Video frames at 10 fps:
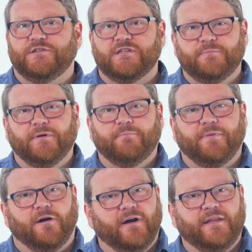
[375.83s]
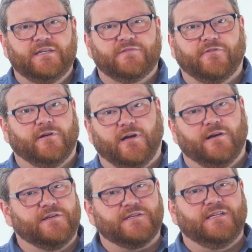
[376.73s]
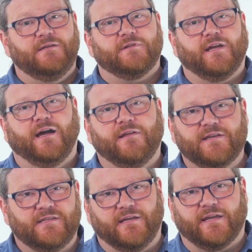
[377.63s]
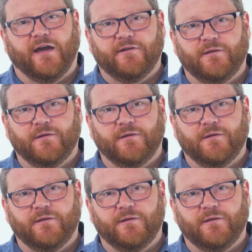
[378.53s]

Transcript: just to put a bow on this for our esteemed colleagues in the accounting